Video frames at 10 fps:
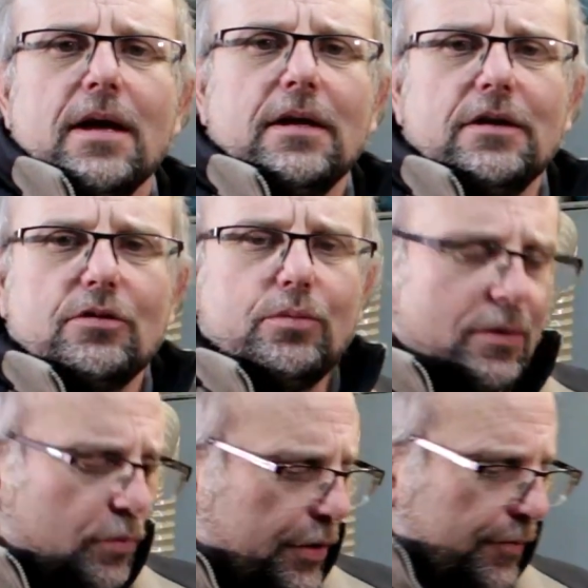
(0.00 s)
Now just
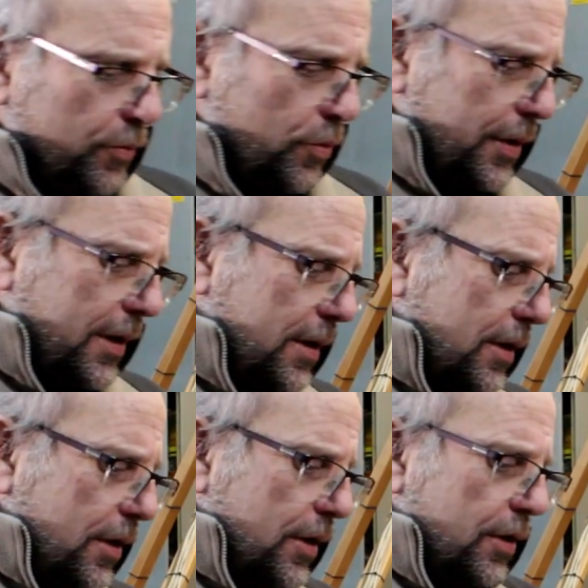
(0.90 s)
one word of warning,
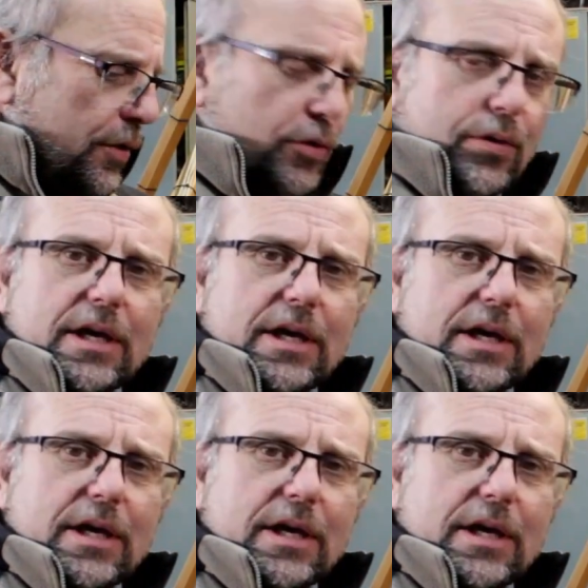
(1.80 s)
you